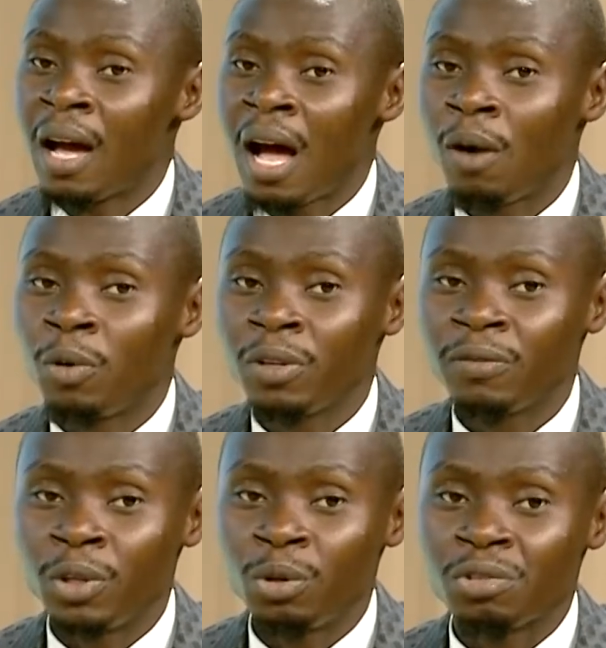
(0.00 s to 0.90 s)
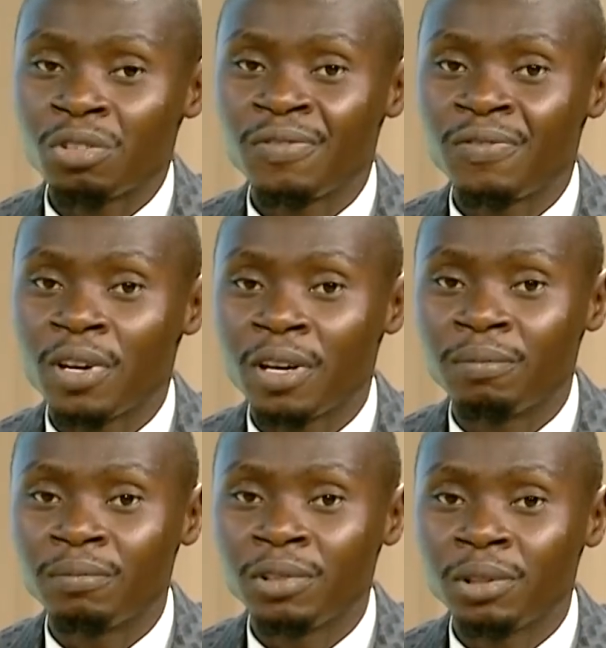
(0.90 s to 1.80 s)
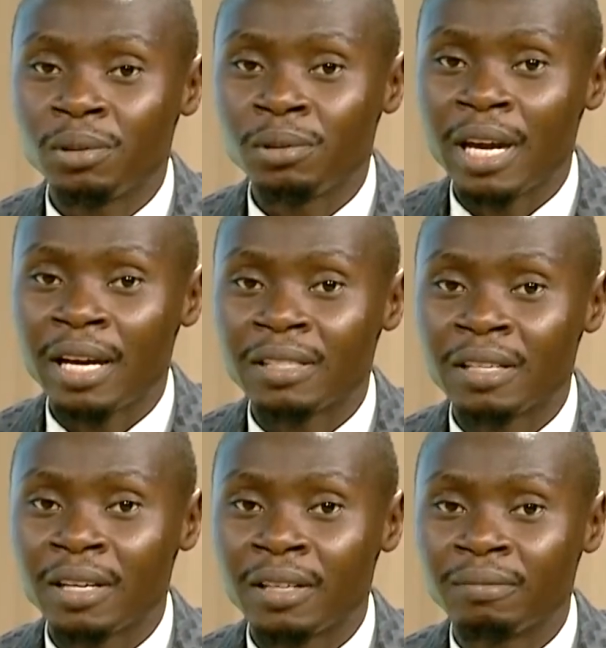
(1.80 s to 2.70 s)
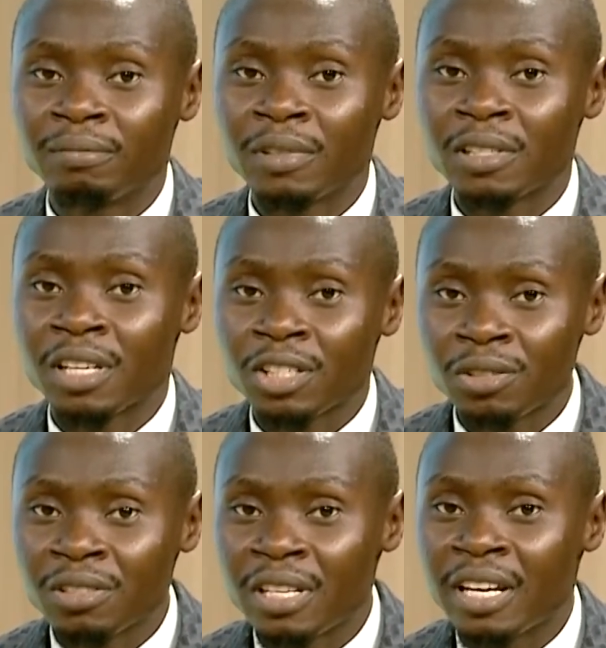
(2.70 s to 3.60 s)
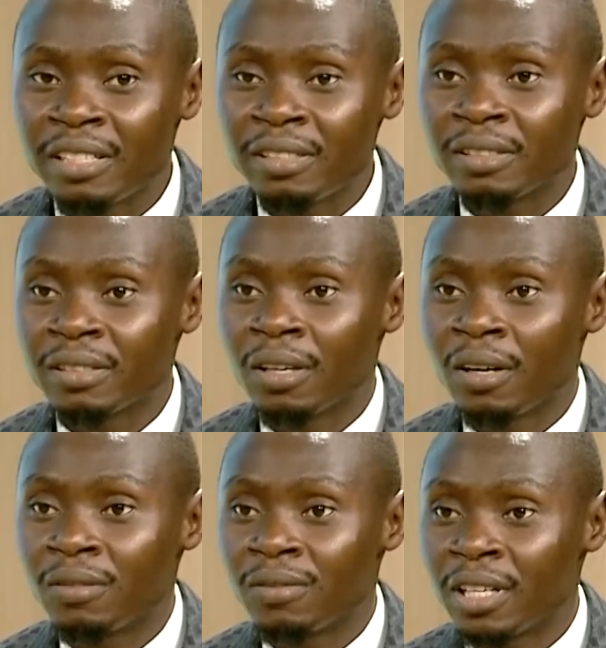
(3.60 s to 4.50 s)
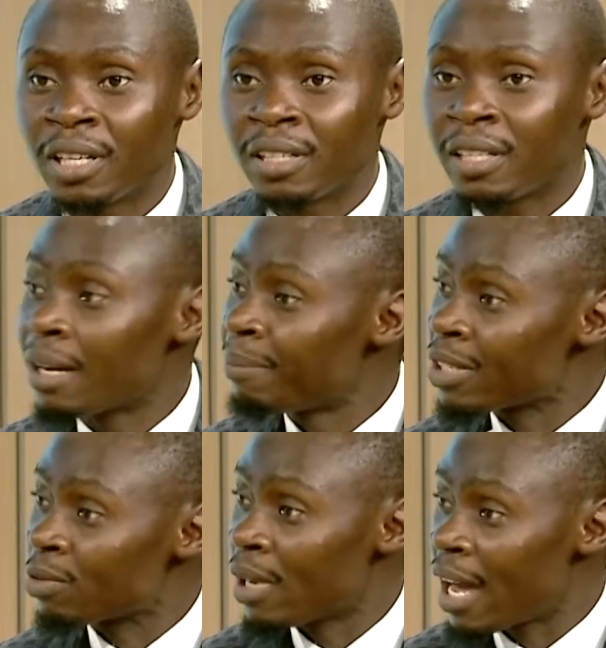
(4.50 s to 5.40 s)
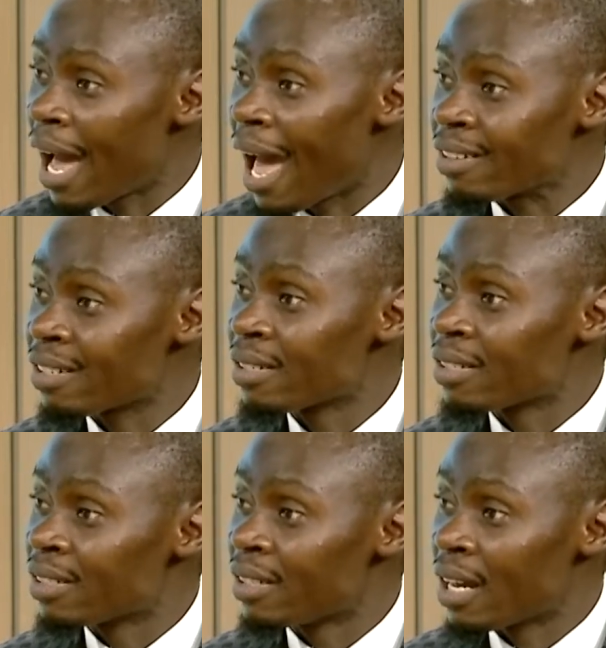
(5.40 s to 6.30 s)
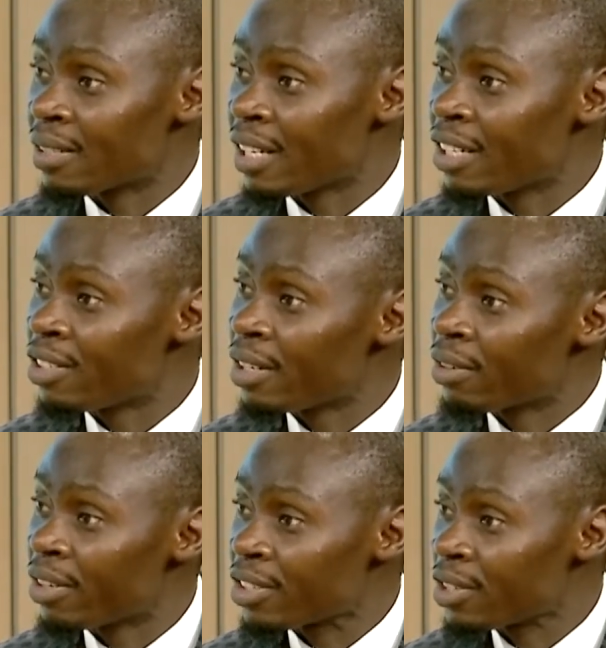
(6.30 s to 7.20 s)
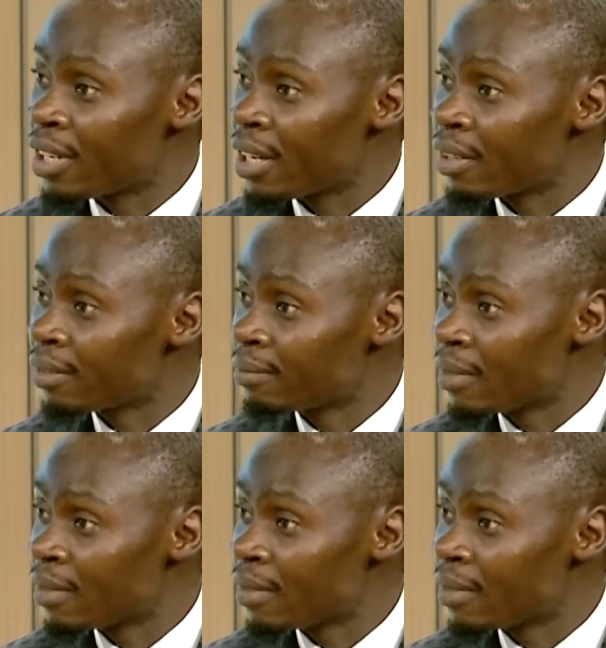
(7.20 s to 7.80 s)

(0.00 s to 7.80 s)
And one of those, if you look at the Section 10 of that particular act, that's the Nigerian Correctional